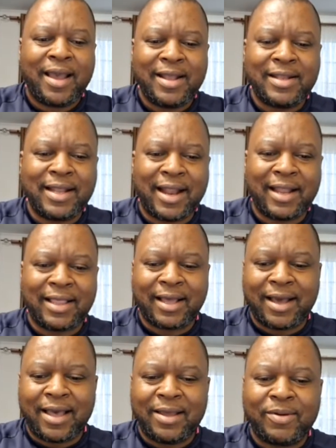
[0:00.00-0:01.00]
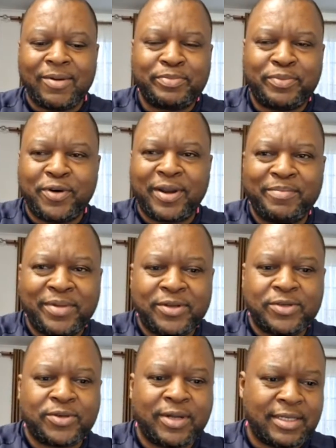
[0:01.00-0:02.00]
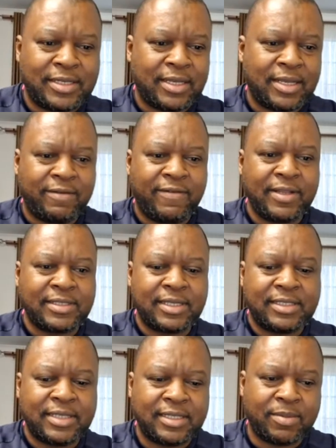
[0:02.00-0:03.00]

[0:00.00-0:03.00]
And then another guy was pouring petrol at the filling station.